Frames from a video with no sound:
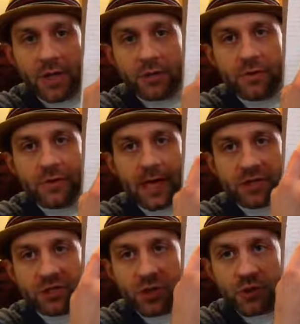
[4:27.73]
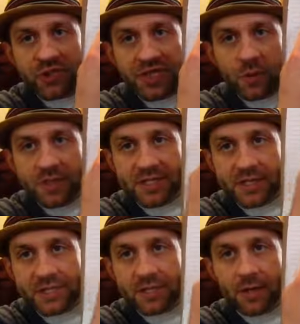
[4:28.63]
you've got 2
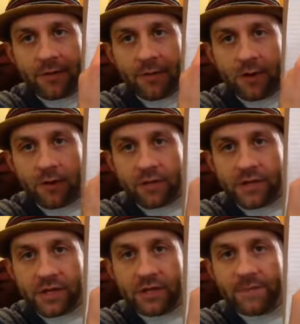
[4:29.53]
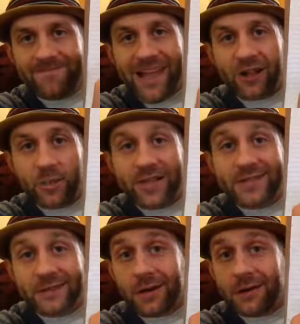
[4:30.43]
sequences of all the
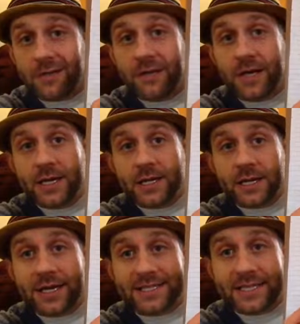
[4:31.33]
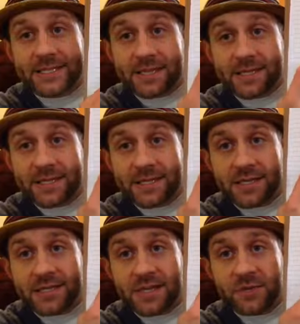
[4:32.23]
elements of a sentence, the
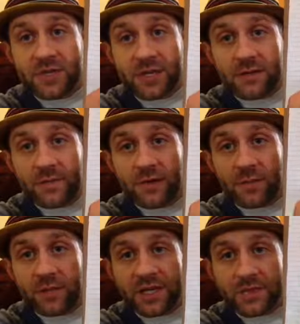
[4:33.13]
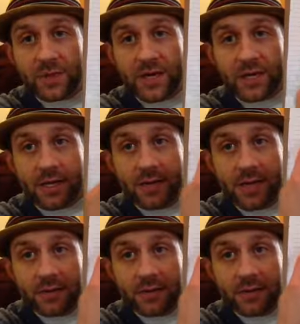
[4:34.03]
subject, verb, plus predicate.